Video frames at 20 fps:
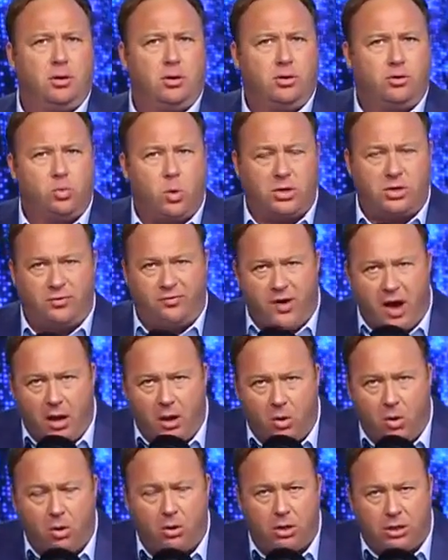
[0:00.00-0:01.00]
What, to
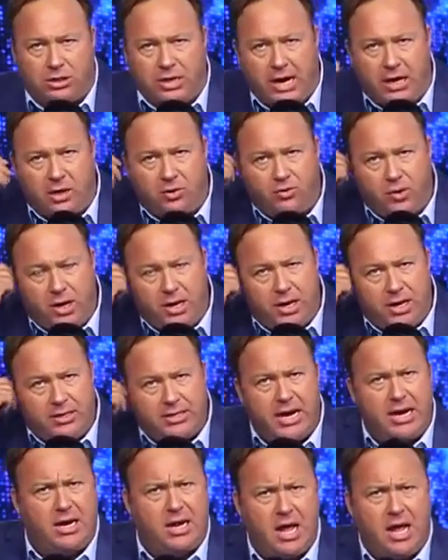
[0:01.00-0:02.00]
follow orders like Katrina and
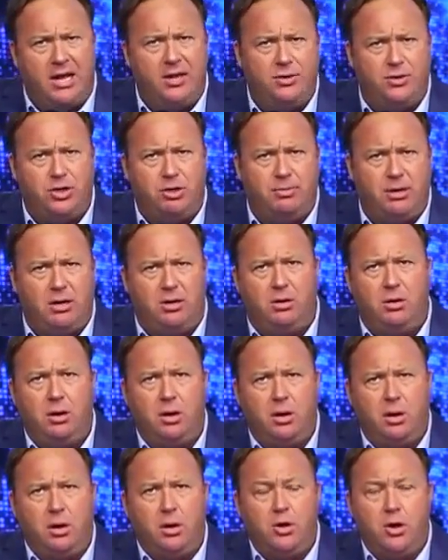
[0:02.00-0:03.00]
take guns? You mean,
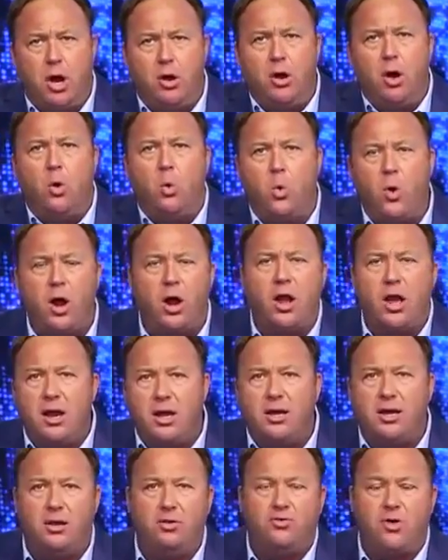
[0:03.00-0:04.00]
no, we're going
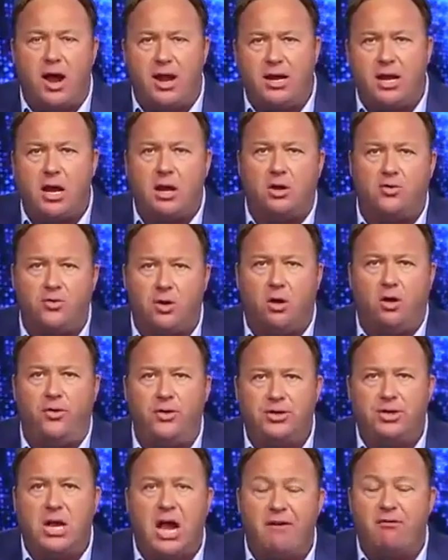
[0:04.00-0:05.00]
to try to get control of
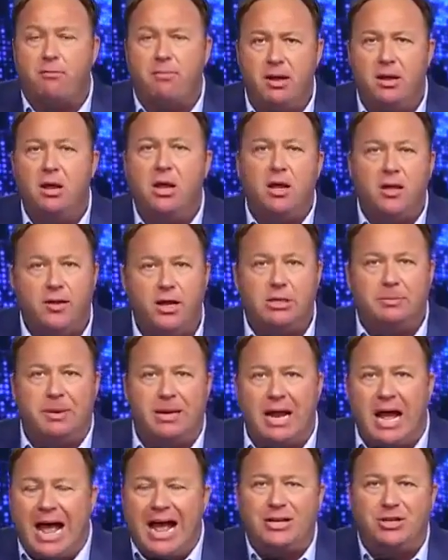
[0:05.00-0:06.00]
this government that's been
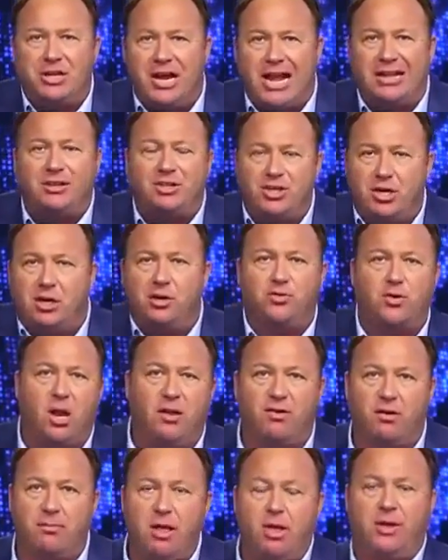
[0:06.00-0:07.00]
hijacked, that's in control of
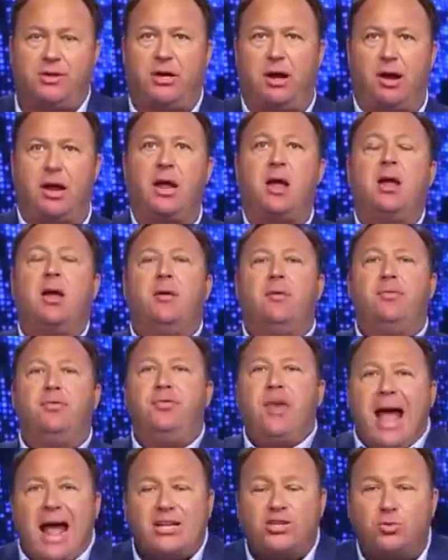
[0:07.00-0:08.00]
our military.
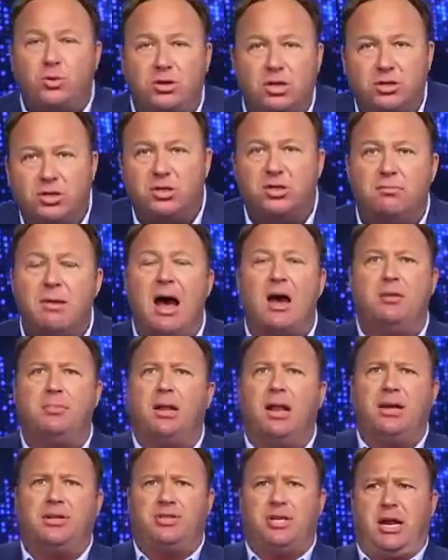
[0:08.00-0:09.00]
That's what this is about. It'd be
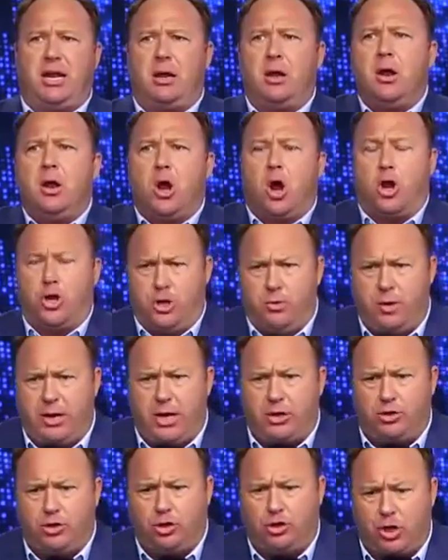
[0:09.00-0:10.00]
like saying, are you
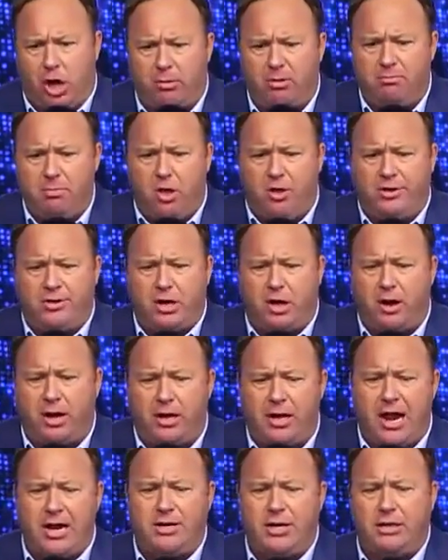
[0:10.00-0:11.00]
against the German military in
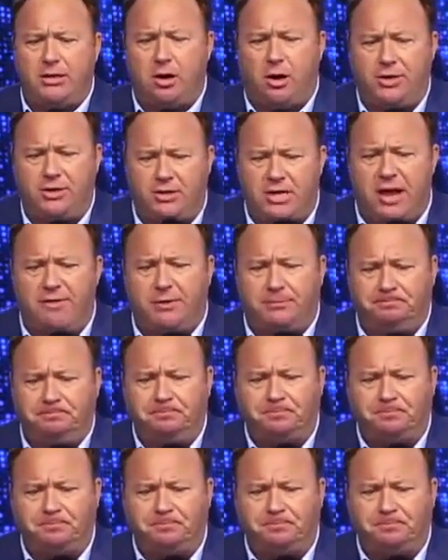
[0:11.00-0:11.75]
1937?